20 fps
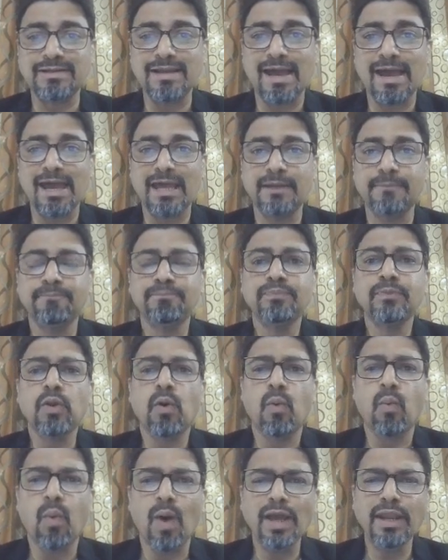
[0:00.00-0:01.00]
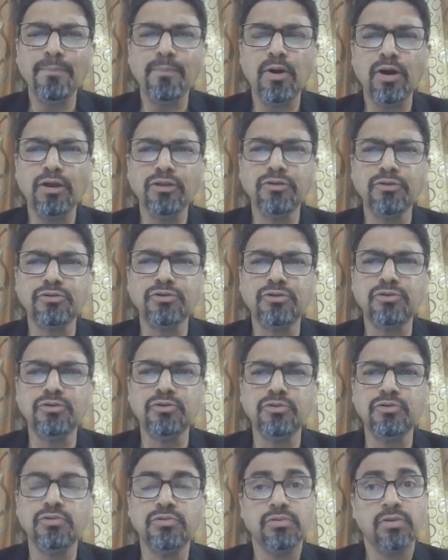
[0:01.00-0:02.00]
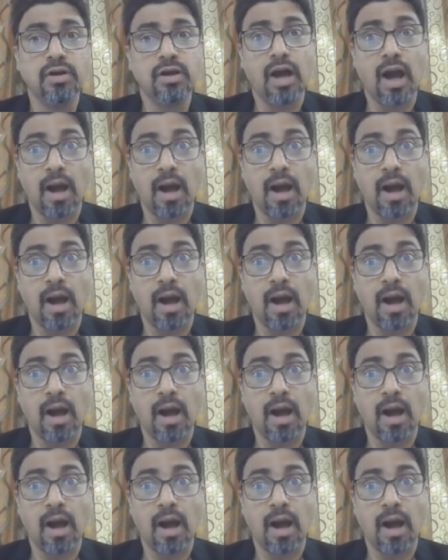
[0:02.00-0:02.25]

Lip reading: tan 1 upon root 2